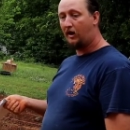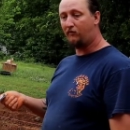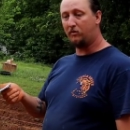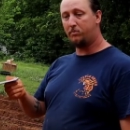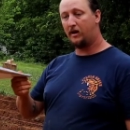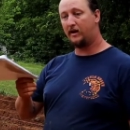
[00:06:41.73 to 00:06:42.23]

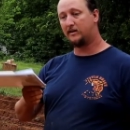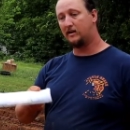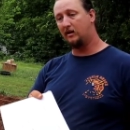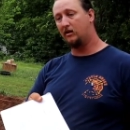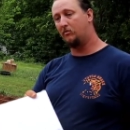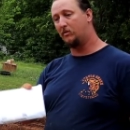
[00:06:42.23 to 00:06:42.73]
if you plant
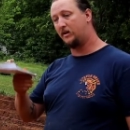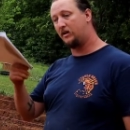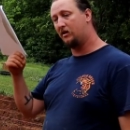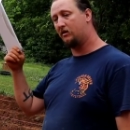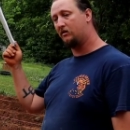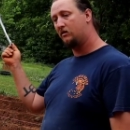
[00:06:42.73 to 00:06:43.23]
them and
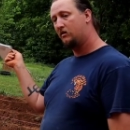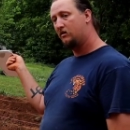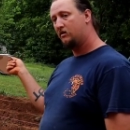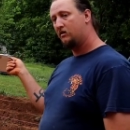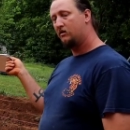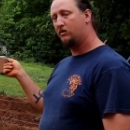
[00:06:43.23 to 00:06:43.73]
then
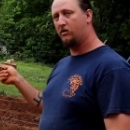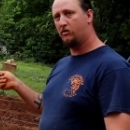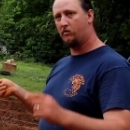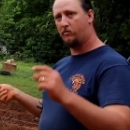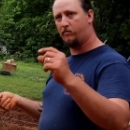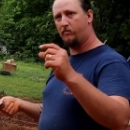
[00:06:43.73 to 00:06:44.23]

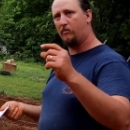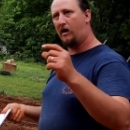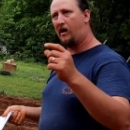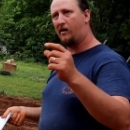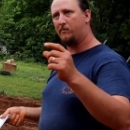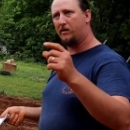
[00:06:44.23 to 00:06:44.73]
little
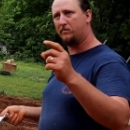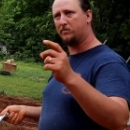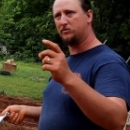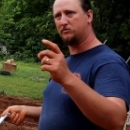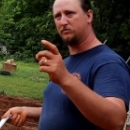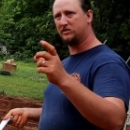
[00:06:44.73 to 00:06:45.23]
hot
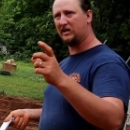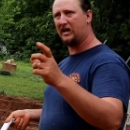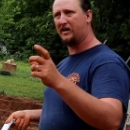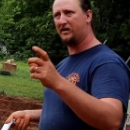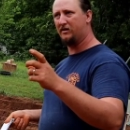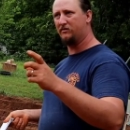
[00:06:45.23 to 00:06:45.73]
peppers
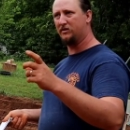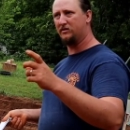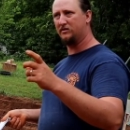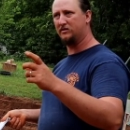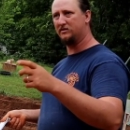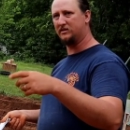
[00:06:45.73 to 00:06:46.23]
beside of it,
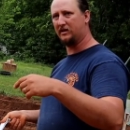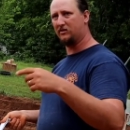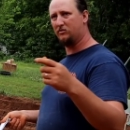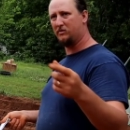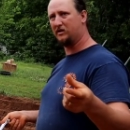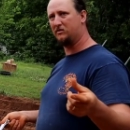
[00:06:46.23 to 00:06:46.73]
is that
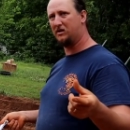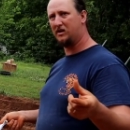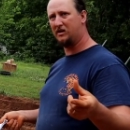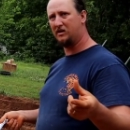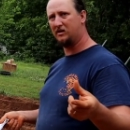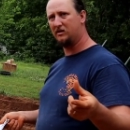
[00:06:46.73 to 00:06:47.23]
going to make them
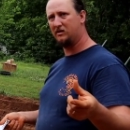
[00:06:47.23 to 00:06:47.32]
hot?